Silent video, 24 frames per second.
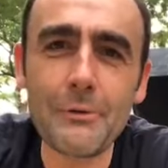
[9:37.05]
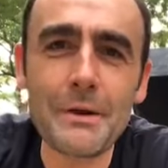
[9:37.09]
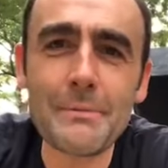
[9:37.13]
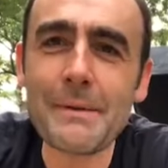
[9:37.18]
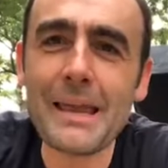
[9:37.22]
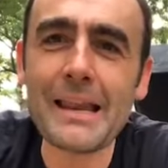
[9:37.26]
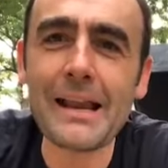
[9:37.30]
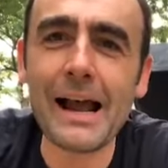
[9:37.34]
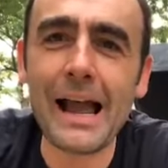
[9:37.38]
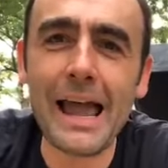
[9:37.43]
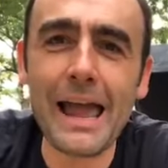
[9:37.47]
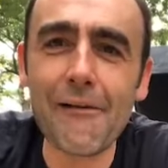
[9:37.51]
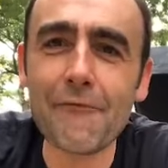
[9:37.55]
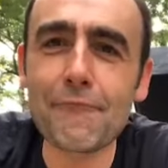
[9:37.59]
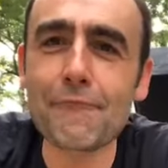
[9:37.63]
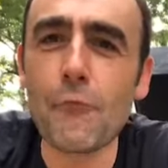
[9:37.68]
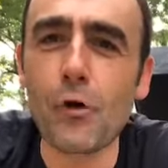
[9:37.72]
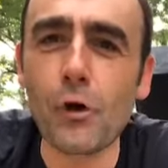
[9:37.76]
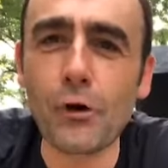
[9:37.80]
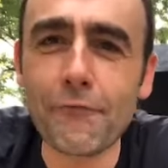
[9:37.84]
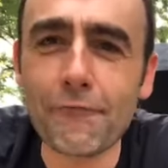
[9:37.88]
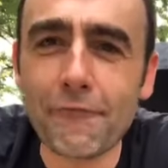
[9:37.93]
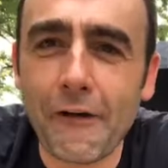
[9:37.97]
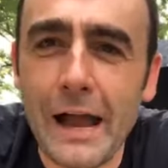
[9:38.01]
We may not have
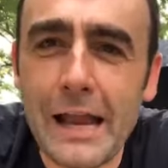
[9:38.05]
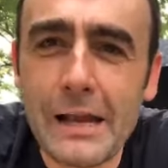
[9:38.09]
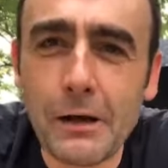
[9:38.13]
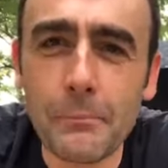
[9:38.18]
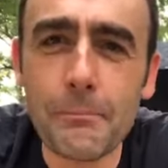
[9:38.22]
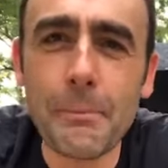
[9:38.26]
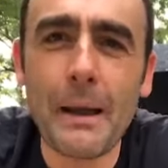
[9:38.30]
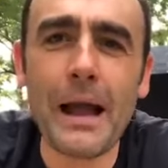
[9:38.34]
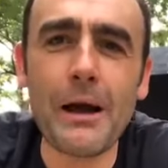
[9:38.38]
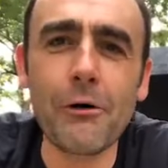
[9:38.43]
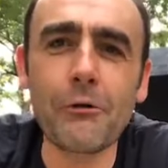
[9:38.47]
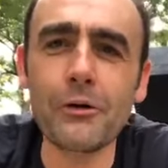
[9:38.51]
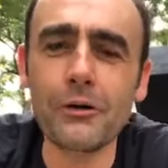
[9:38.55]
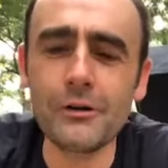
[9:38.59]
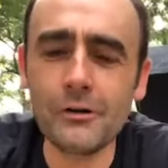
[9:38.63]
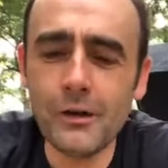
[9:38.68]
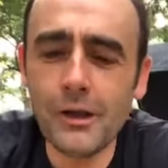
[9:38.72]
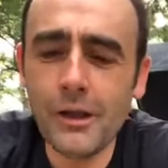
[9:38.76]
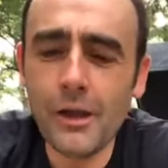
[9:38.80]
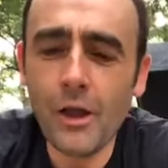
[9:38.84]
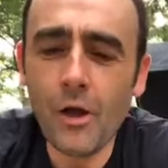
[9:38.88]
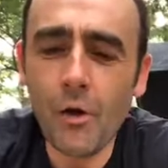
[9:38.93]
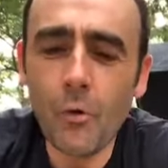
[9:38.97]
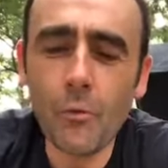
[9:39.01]
more firepower,
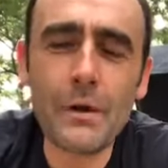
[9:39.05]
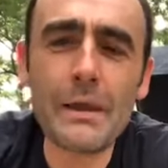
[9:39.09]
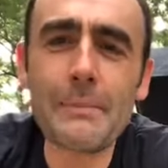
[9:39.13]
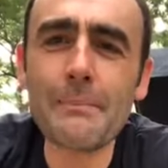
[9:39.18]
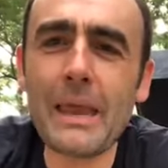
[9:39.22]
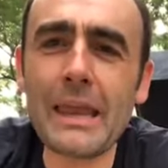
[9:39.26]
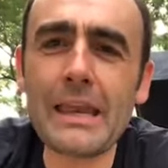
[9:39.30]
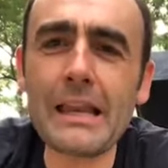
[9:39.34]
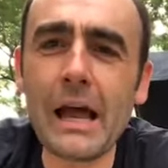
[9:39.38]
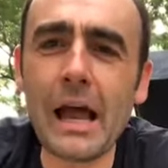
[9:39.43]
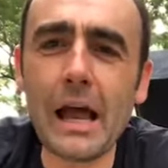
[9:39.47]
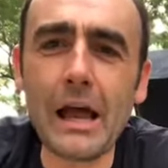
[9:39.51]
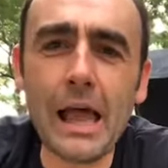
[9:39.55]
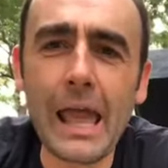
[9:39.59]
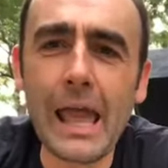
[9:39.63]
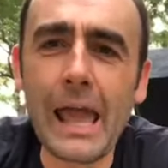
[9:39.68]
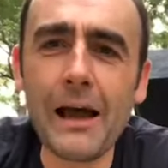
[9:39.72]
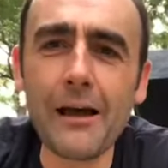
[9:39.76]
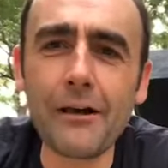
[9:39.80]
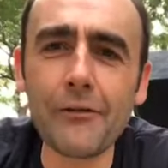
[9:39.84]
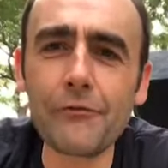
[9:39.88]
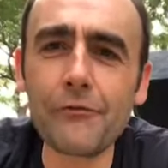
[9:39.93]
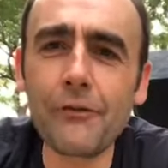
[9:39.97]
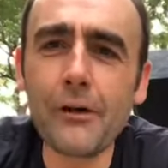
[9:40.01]
we may not
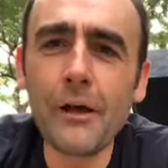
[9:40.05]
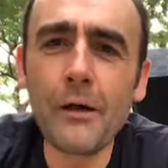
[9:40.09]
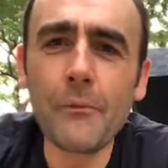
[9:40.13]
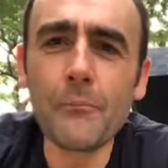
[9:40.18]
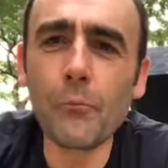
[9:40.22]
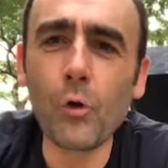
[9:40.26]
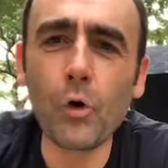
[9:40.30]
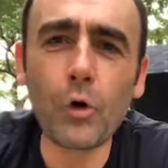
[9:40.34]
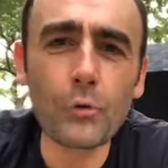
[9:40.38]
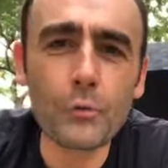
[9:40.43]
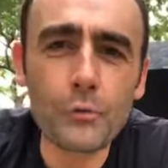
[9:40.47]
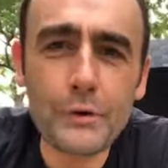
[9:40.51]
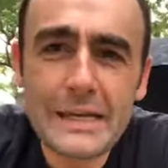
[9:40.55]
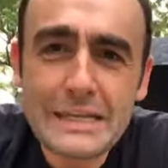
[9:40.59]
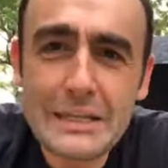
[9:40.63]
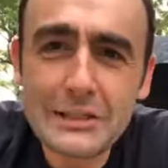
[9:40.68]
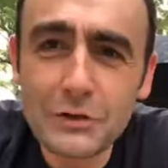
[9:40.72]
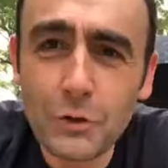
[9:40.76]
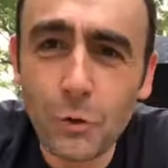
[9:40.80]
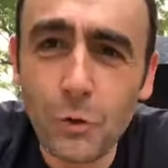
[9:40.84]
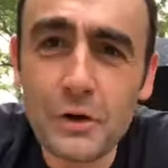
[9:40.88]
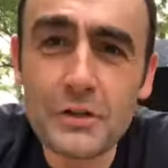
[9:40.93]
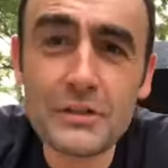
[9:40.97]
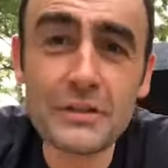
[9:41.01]
have more
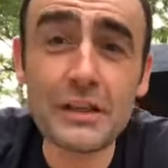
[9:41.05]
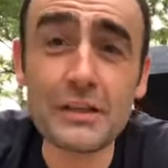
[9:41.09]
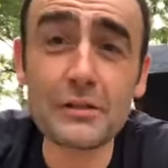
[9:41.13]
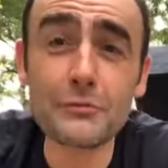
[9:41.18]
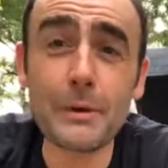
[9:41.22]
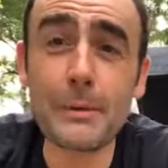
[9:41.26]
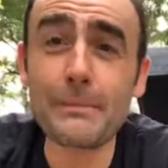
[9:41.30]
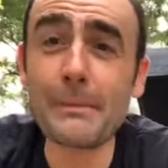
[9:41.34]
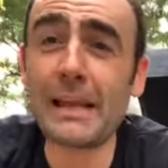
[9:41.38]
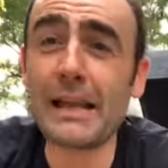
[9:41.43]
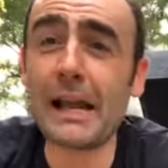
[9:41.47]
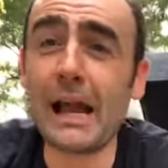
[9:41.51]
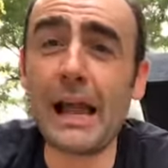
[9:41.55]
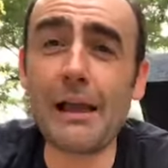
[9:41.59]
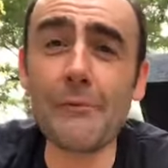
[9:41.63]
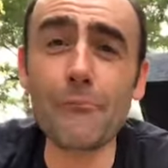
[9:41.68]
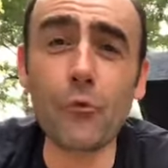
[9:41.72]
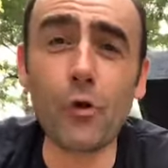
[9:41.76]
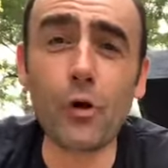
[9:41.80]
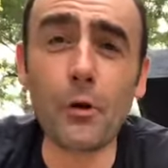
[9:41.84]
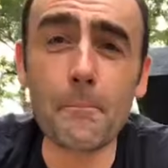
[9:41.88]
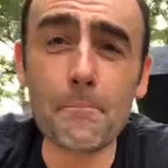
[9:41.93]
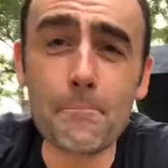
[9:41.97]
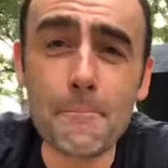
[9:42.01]
resources. We may not have
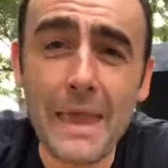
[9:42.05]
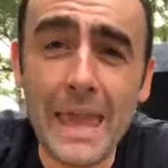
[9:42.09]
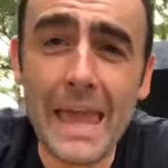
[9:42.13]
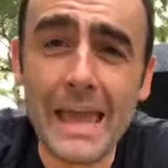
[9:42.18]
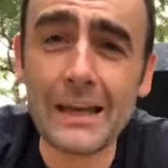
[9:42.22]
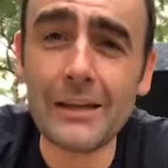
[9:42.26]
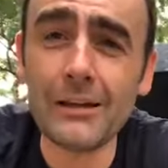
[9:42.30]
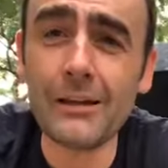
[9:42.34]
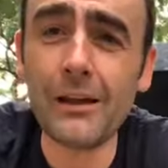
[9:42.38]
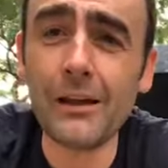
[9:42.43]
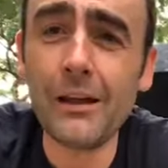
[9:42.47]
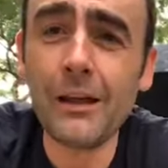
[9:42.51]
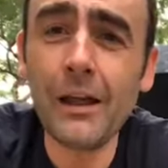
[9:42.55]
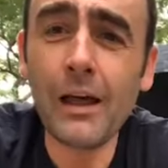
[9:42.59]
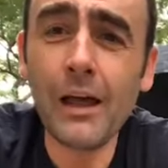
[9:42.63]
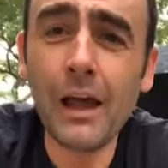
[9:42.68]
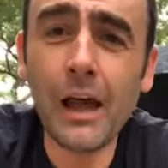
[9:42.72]
more men.